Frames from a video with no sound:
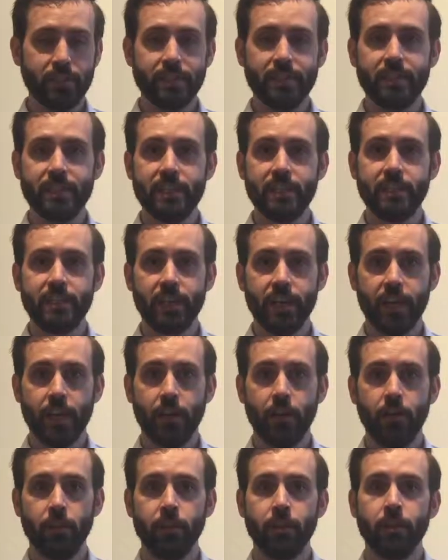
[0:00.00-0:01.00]

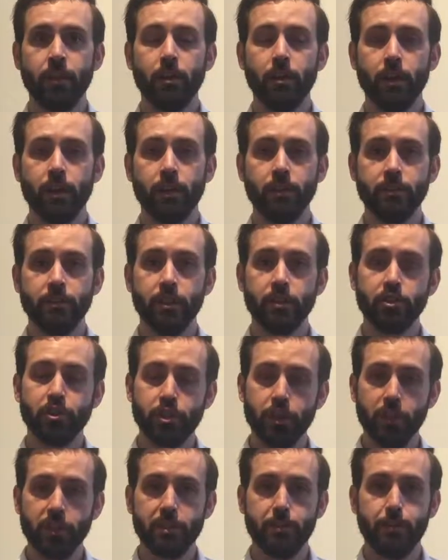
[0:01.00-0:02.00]
detail and
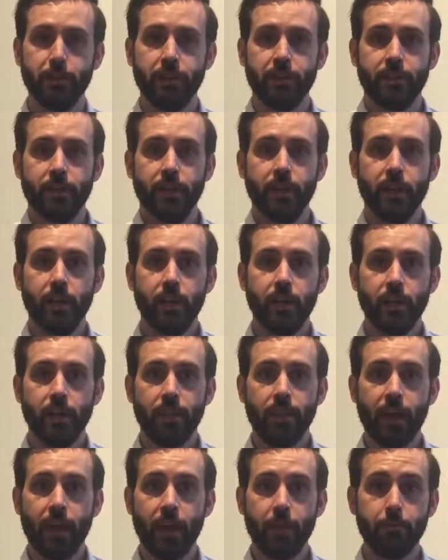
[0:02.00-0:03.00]
adjustment
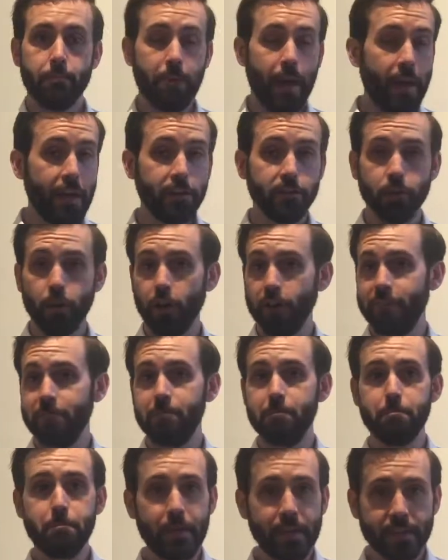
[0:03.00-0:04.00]
that pays off
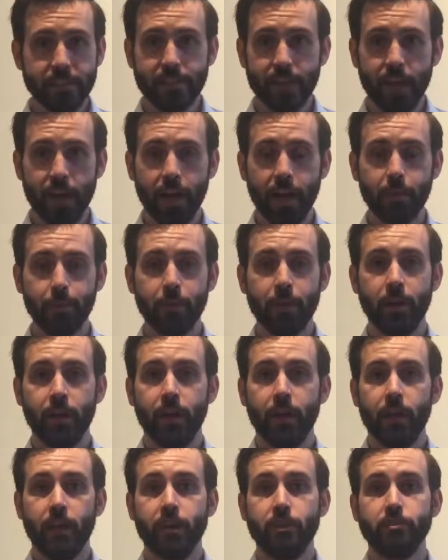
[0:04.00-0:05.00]
big time.
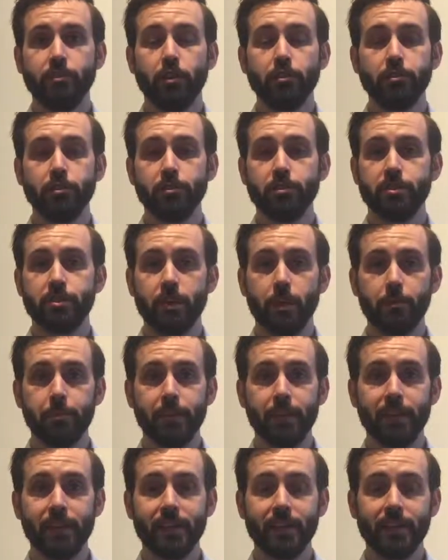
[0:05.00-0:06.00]
It is also
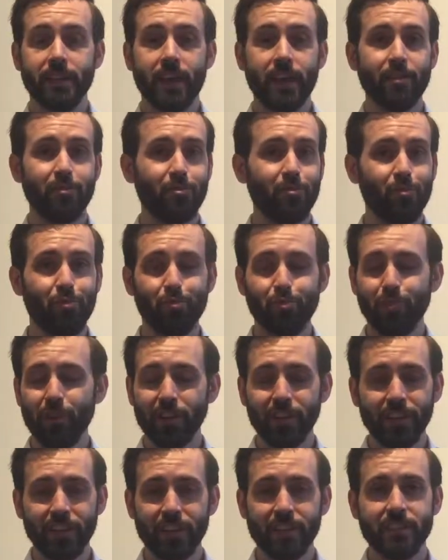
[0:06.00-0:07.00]
something that
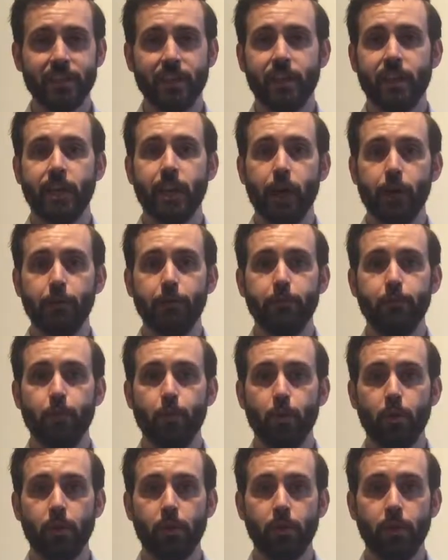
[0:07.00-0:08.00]
really isn't accounted
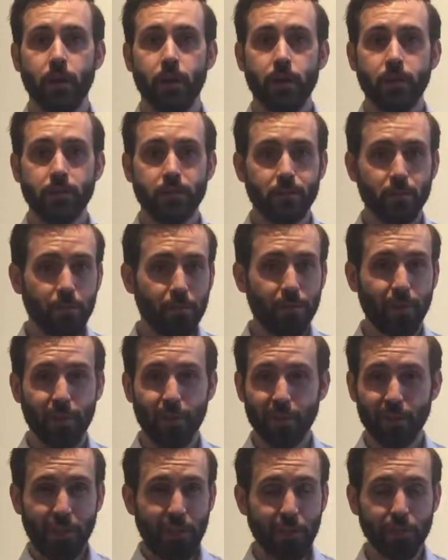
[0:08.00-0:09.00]
for to a
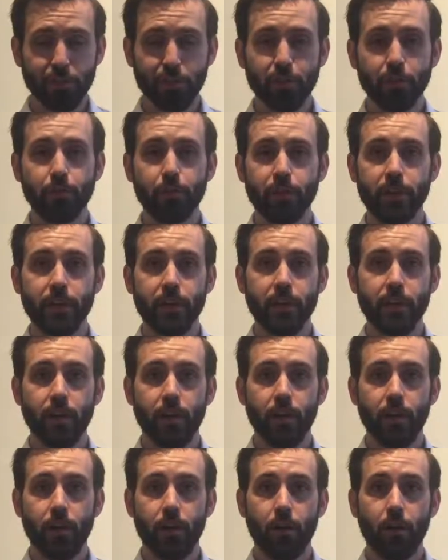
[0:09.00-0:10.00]
very good degree
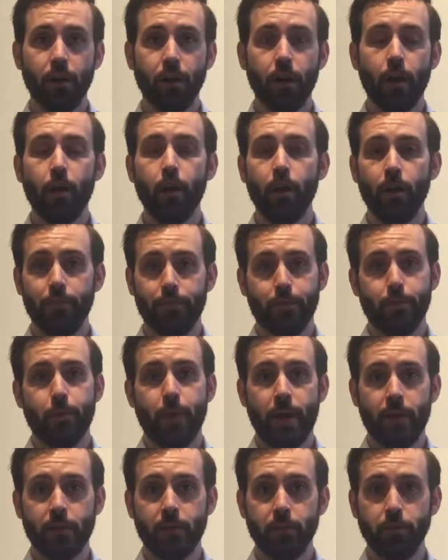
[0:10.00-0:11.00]
on
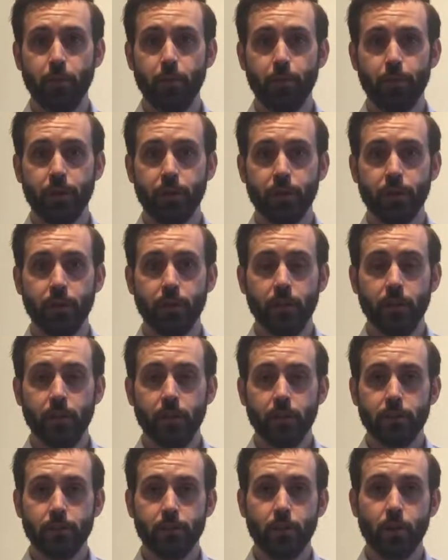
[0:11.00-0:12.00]
off-the-rack clothing.
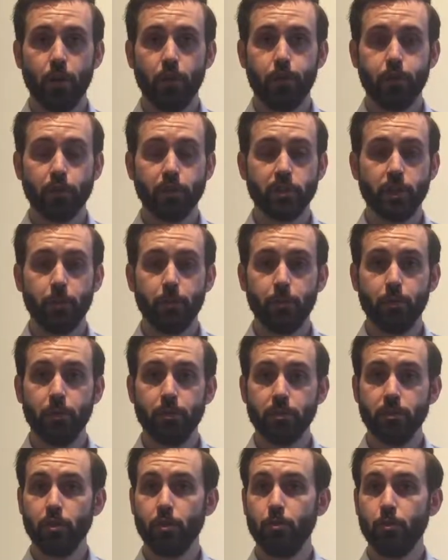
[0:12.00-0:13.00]
So for someone who
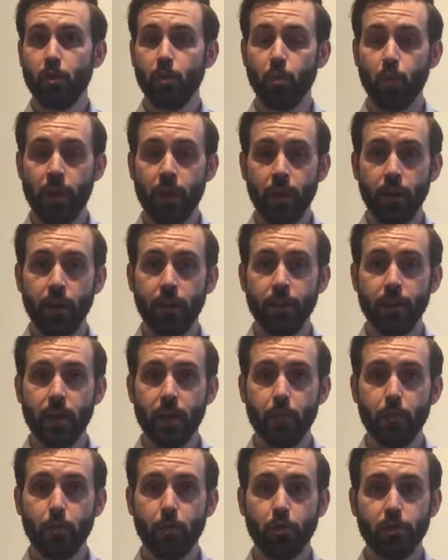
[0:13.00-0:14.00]
has a little more weight on
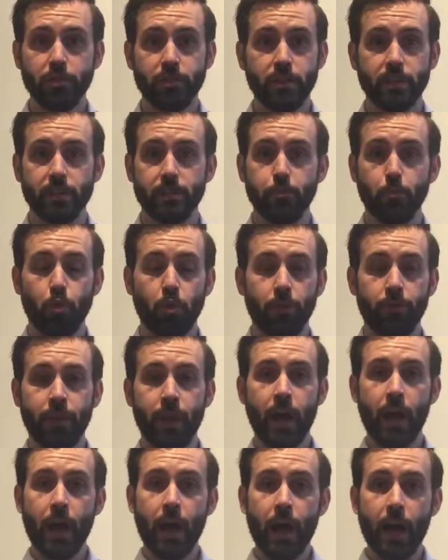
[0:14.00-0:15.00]
them or just has a more of an
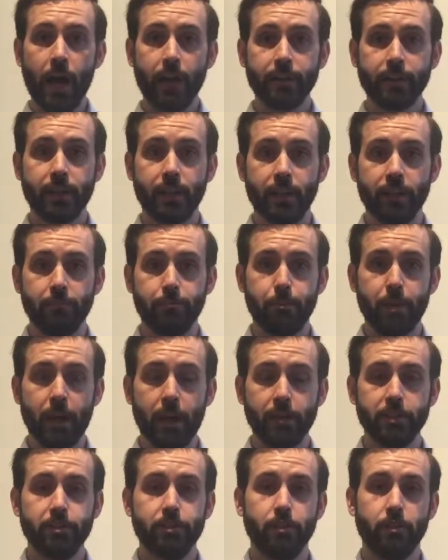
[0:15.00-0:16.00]
odd kind of
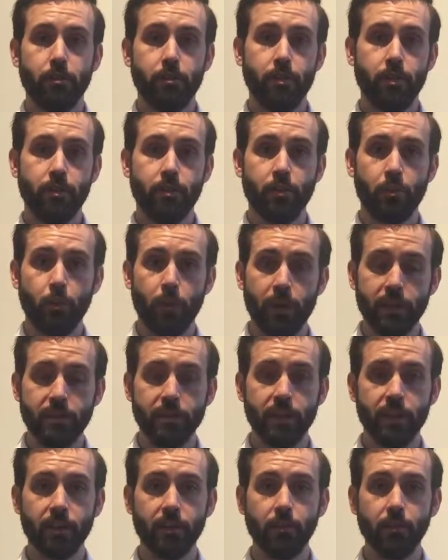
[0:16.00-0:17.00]
posture in their waist
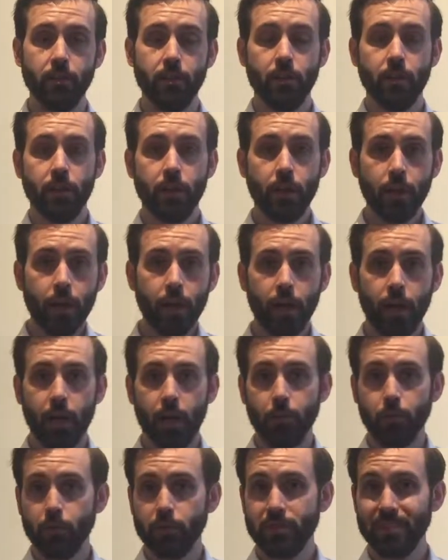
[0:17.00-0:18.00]
angle,
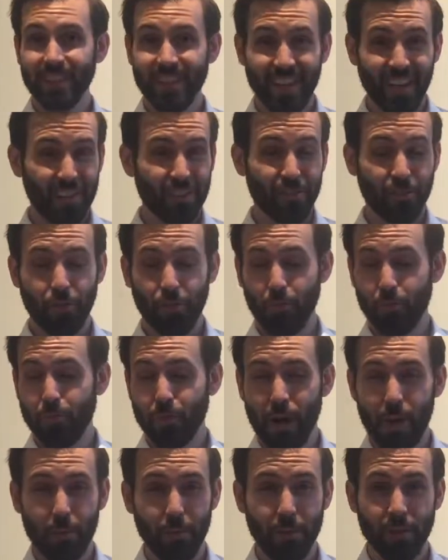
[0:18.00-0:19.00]
which accounts for
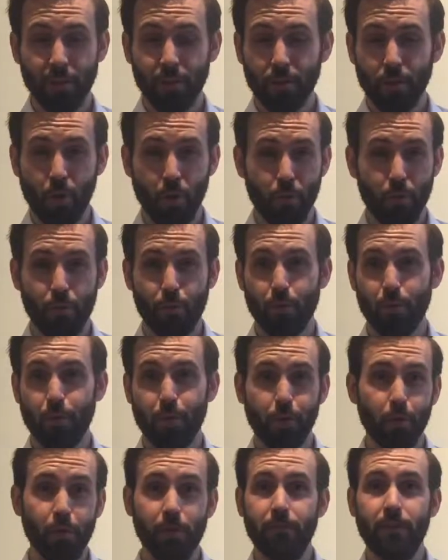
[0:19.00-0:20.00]
probably over
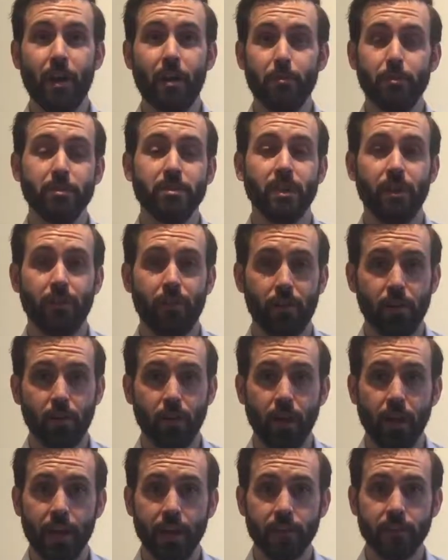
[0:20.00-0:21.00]
35% of our
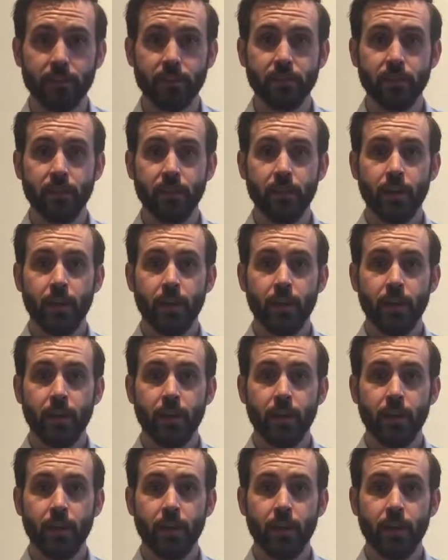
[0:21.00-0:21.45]
clients,